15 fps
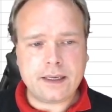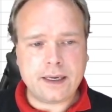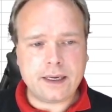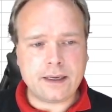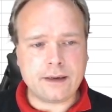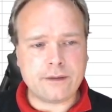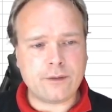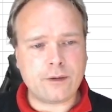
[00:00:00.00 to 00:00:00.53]

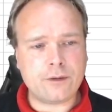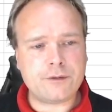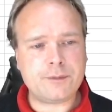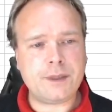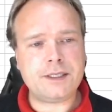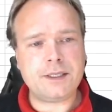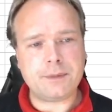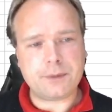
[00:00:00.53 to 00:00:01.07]
and then the fourth
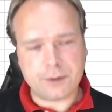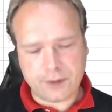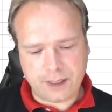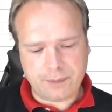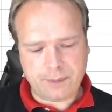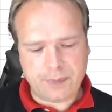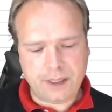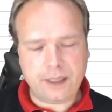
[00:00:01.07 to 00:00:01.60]
spaceship could
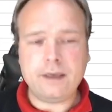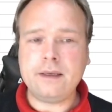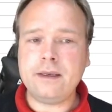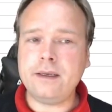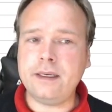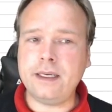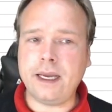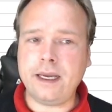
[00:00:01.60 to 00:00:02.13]
then be
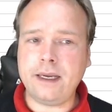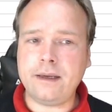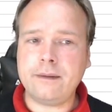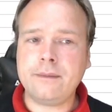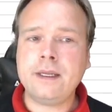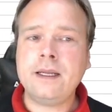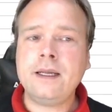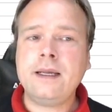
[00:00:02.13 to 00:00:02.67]
Jane.